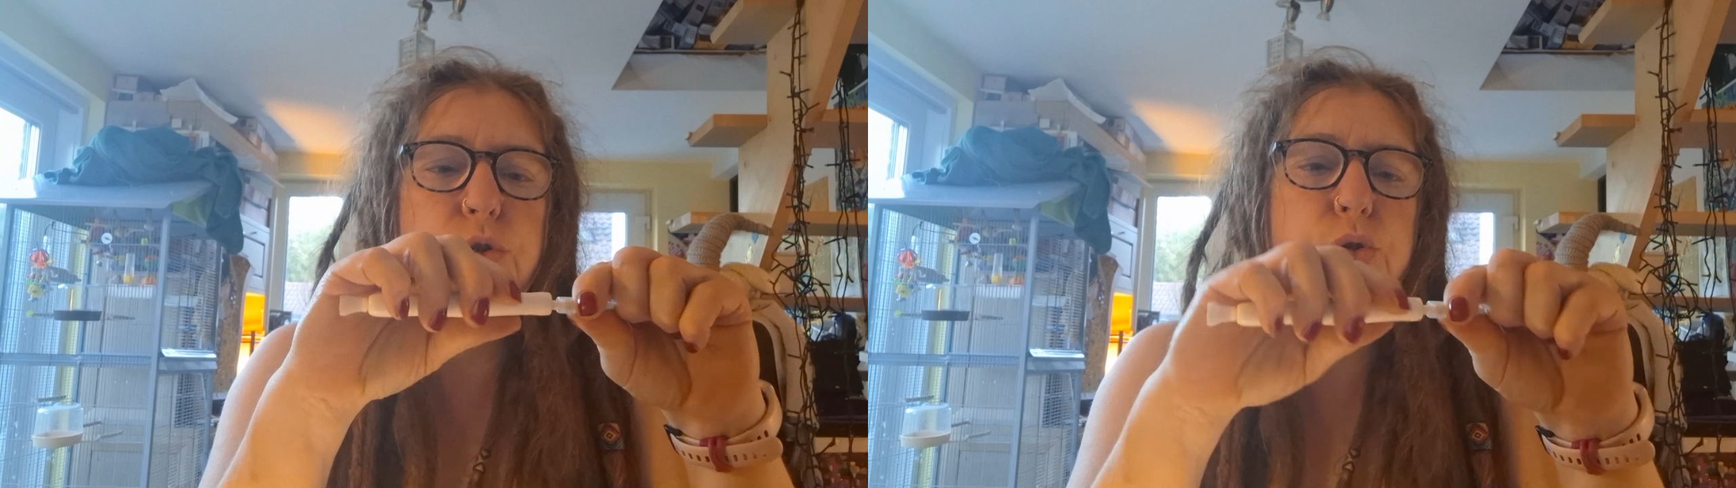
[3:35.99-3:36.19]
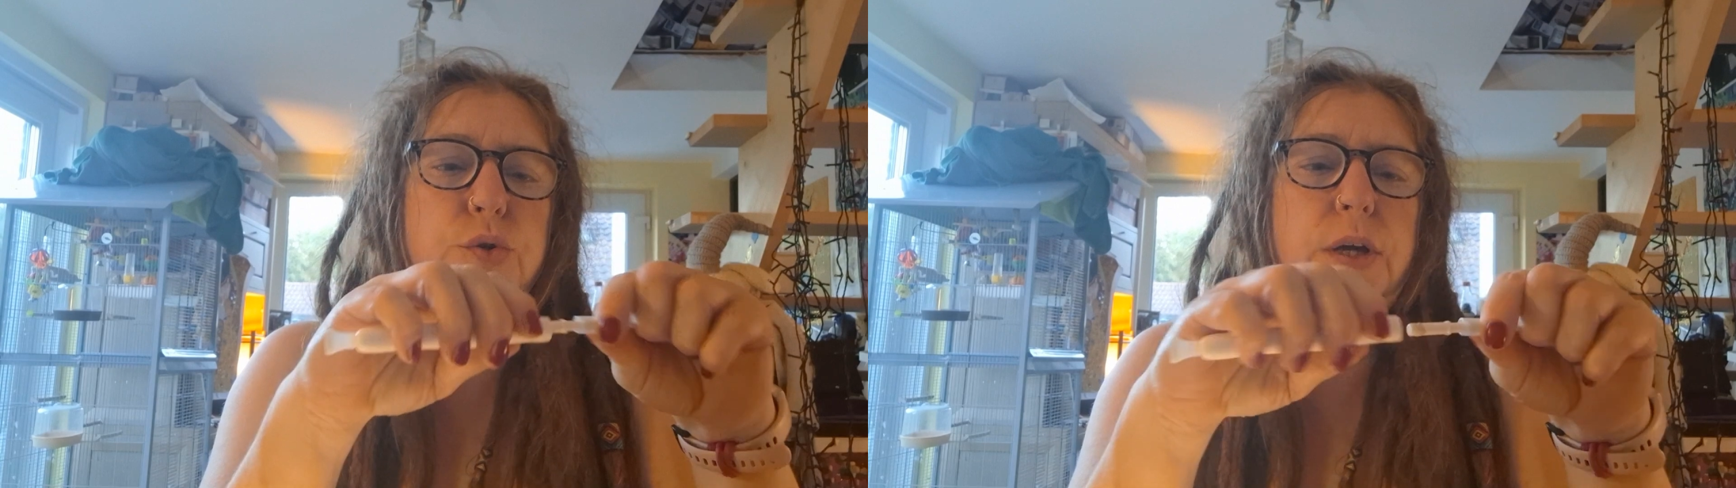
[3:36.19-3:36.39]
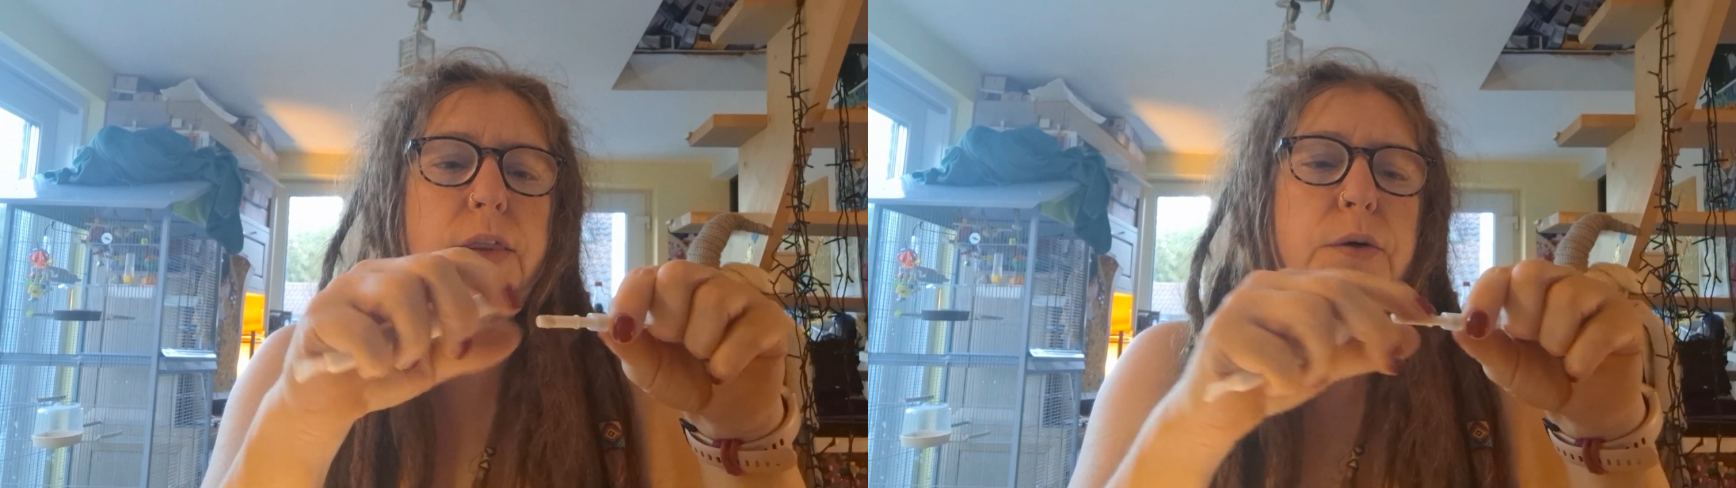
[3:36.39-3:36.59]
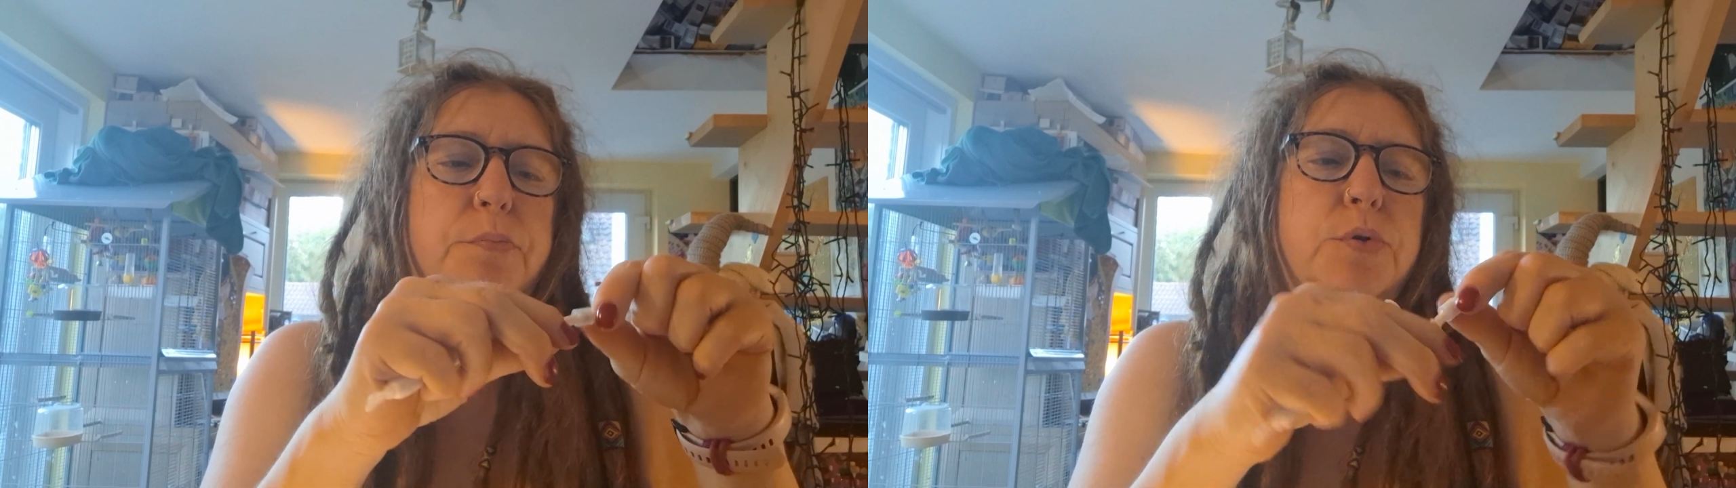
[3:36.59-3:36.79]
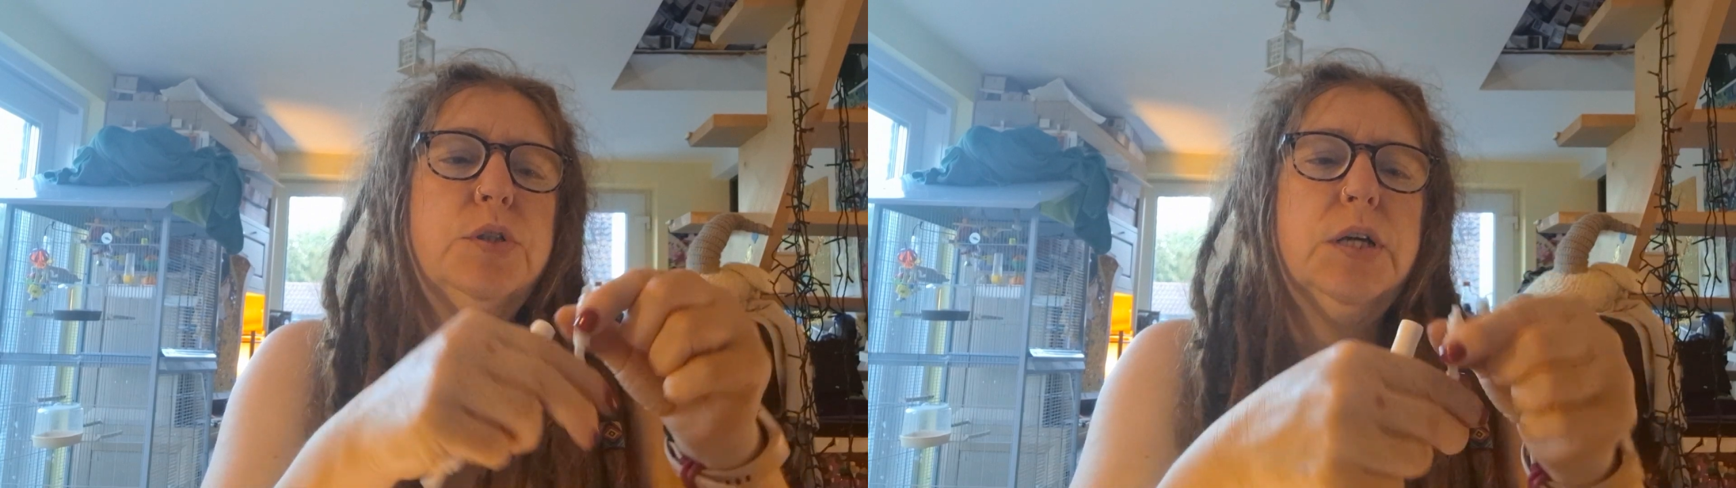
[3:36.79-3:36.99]
to get the
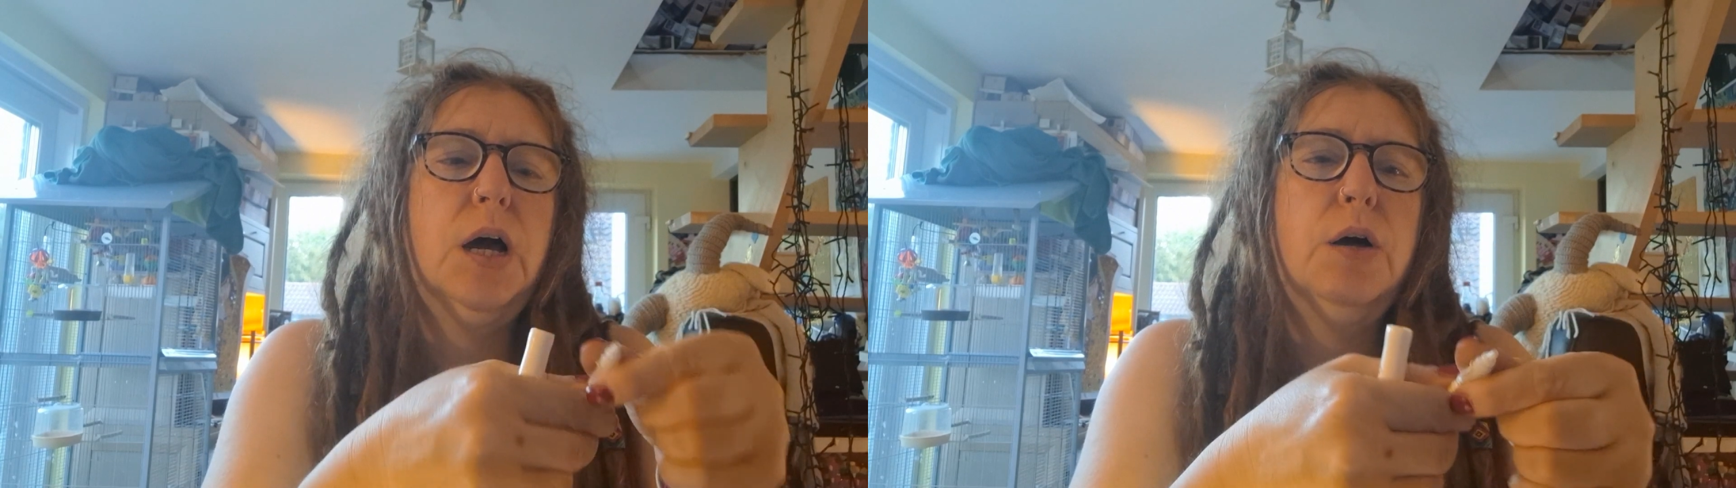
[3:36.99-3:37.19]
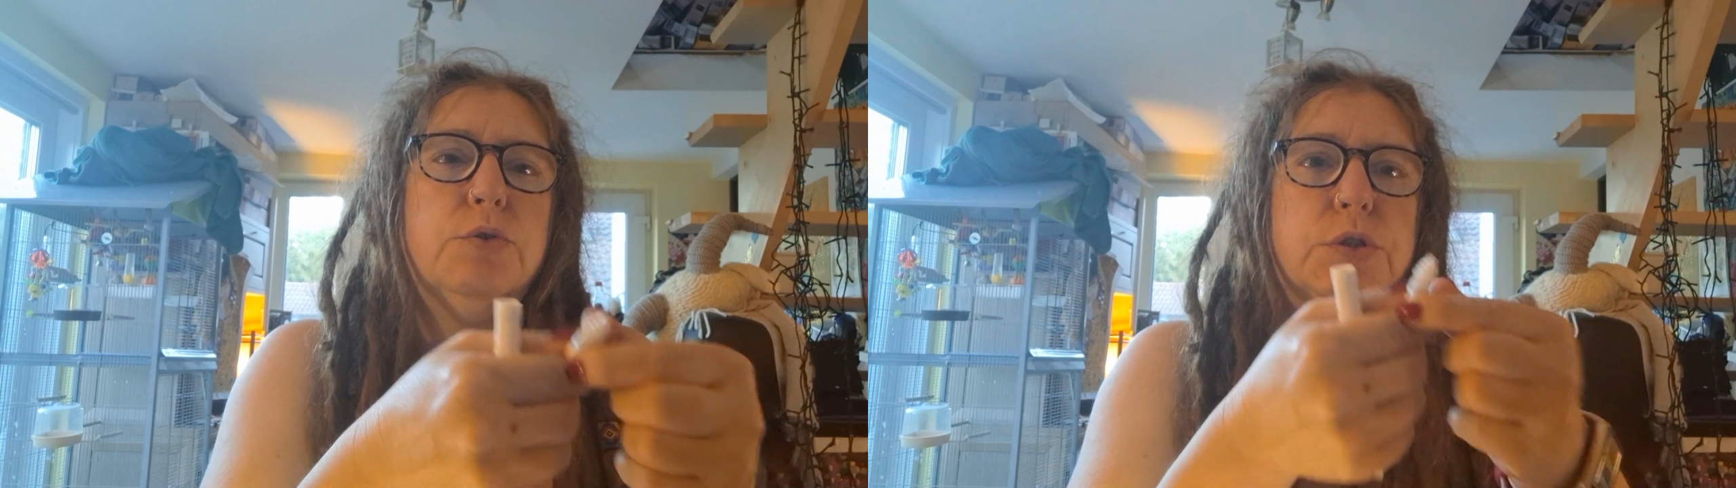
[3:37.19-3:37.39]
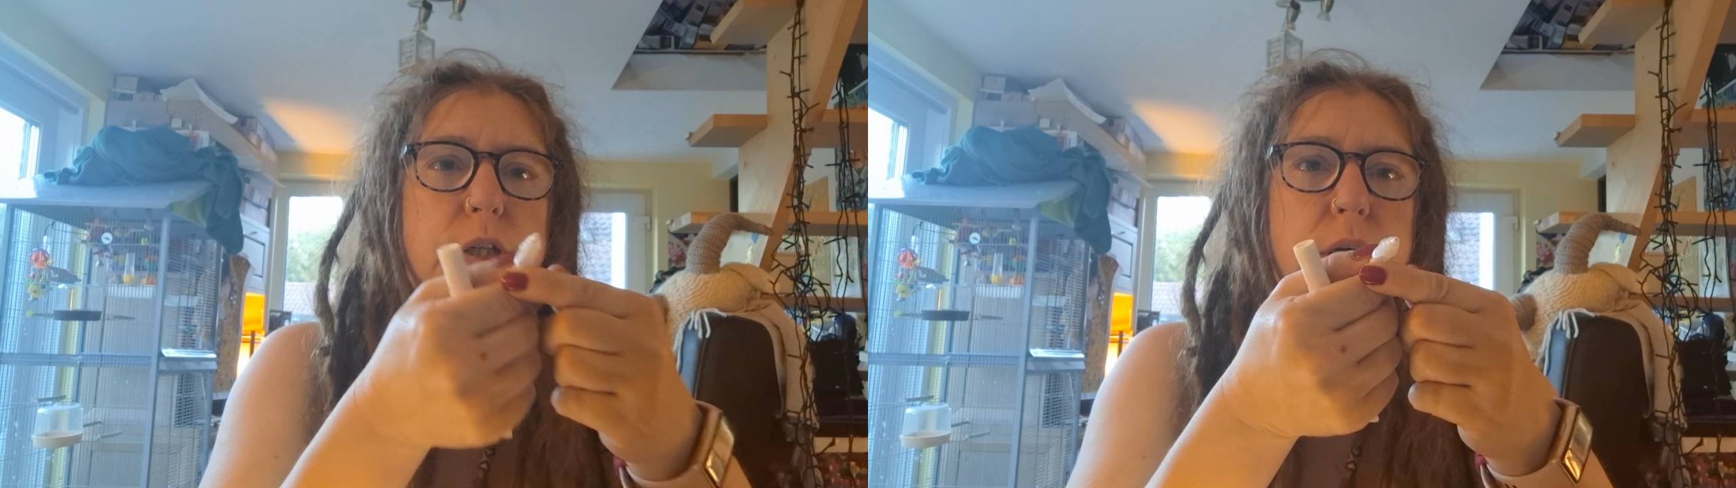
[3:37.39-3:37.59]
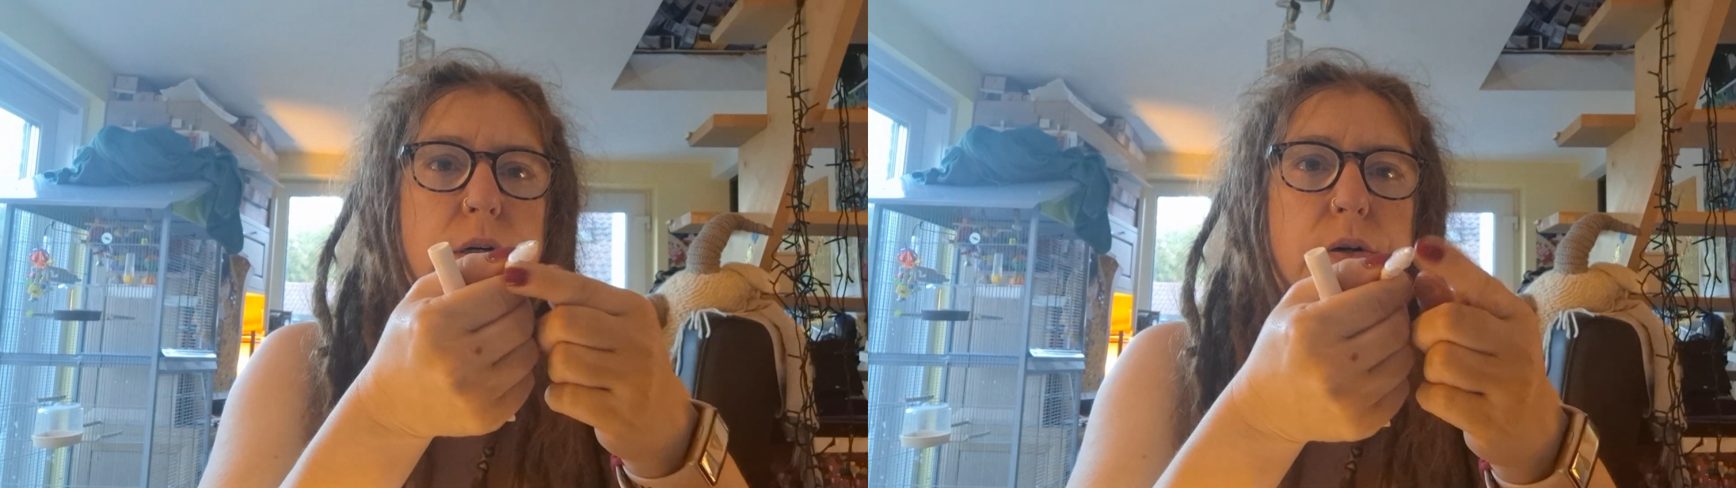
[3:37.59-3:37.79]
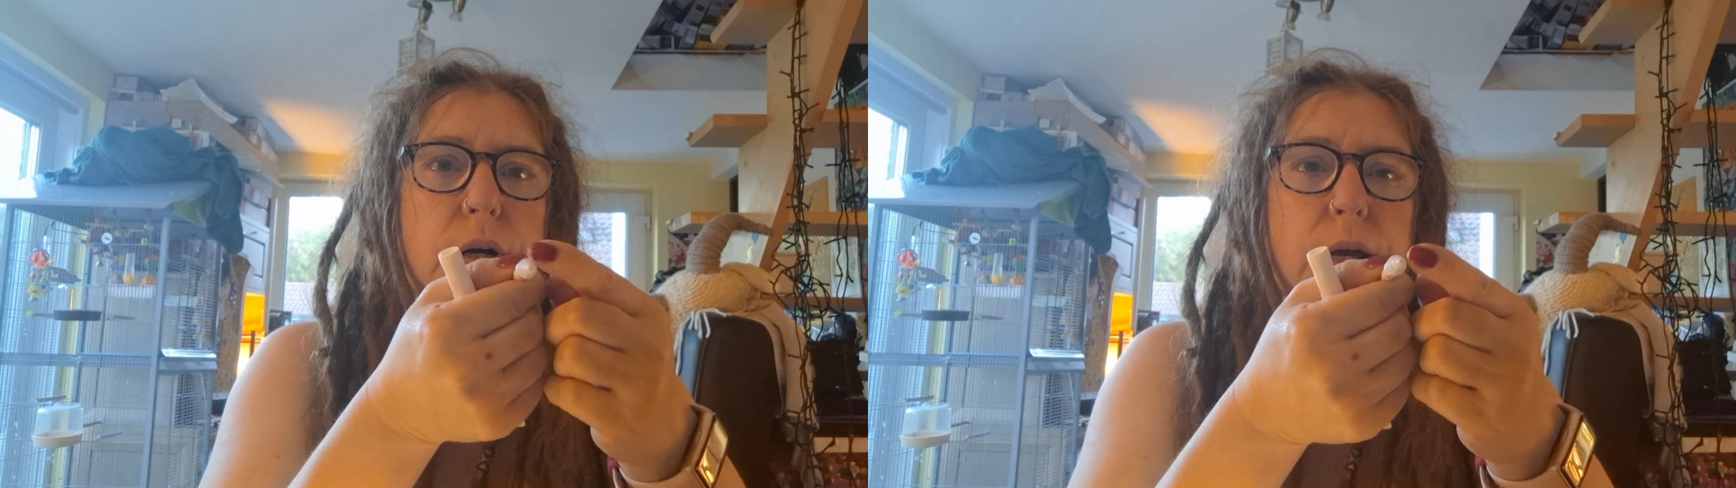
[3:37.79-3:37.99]
putty out here,